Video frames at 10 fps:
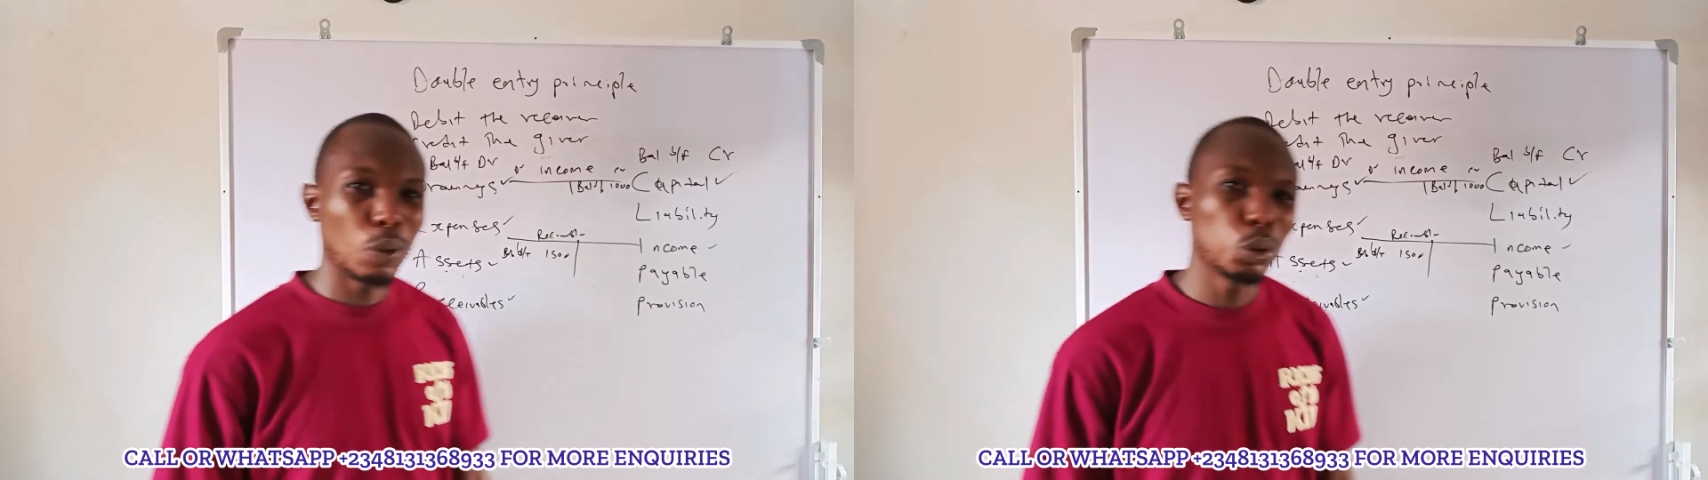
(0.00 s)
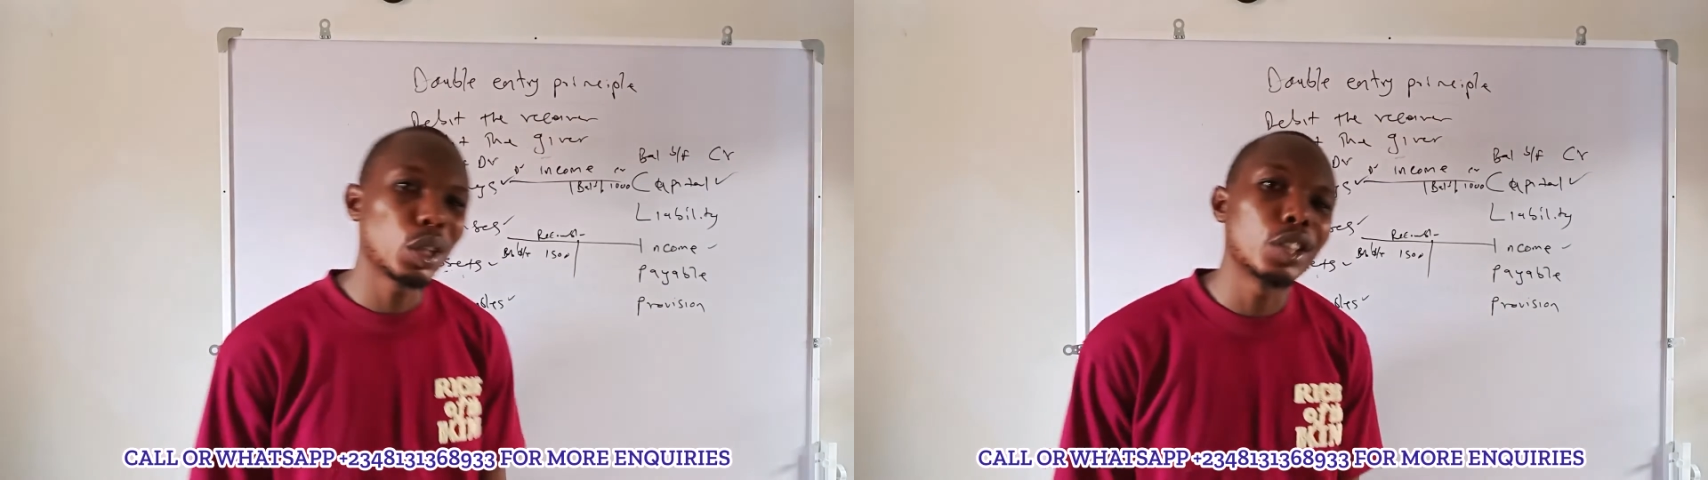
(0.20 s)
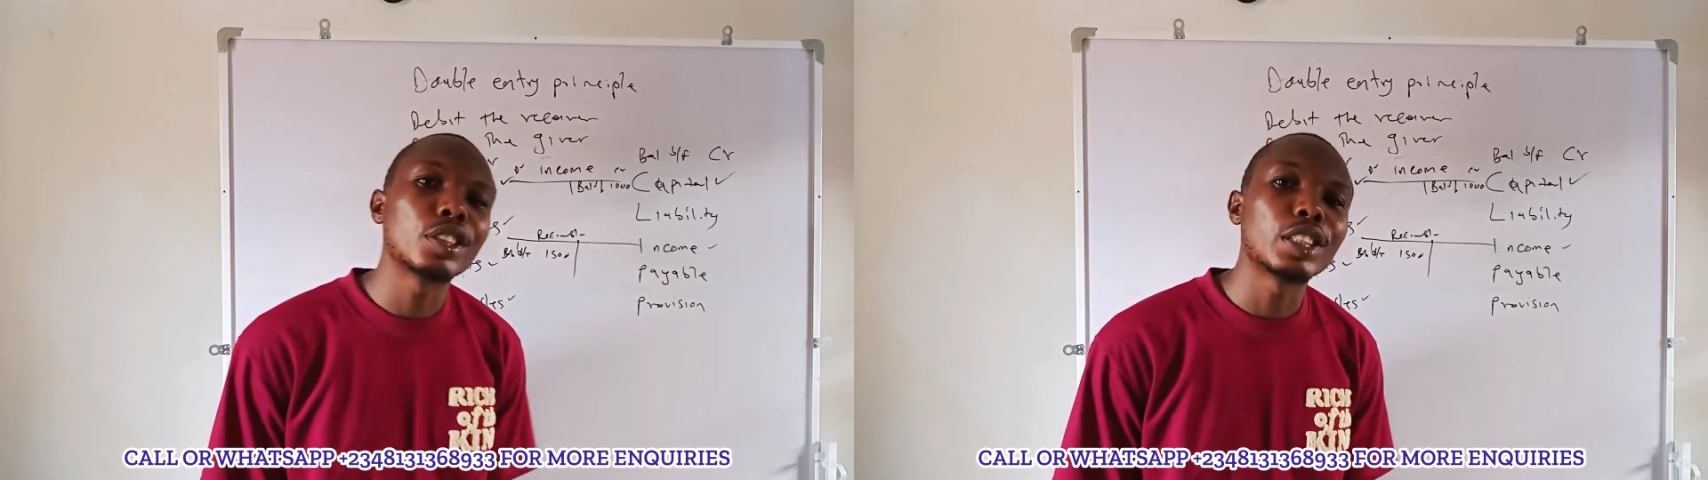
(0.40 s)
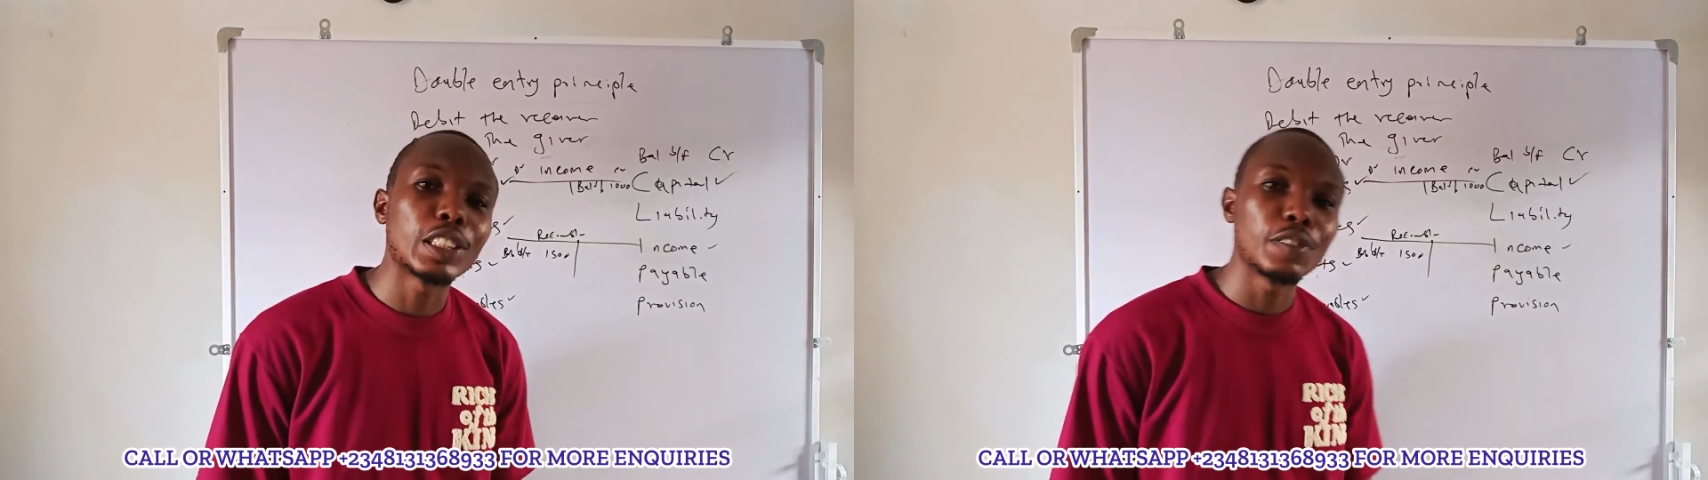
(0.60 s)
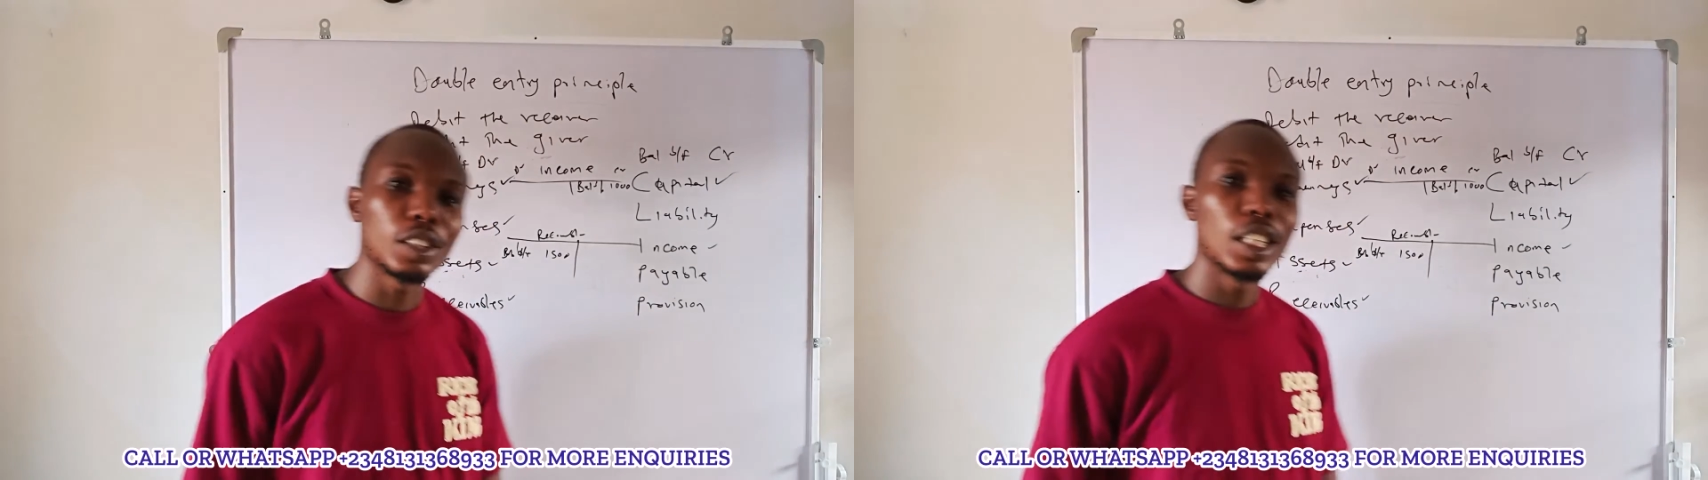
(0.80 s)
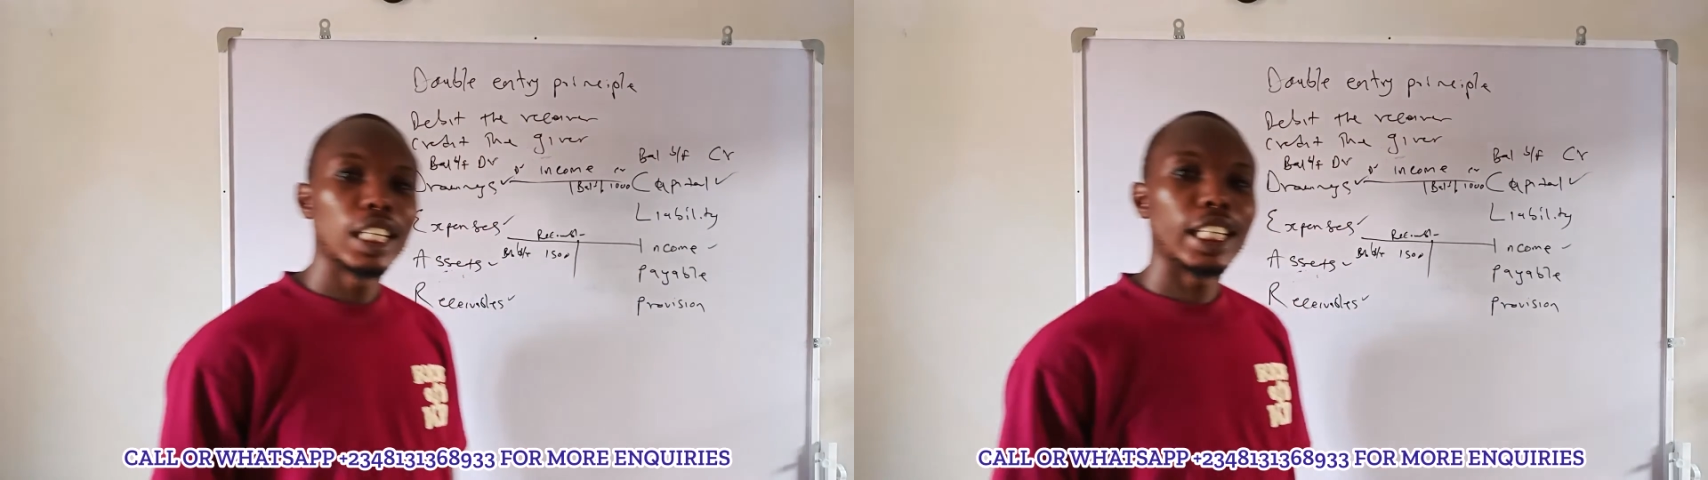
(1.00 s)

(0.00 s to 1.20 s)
and which one is receiving?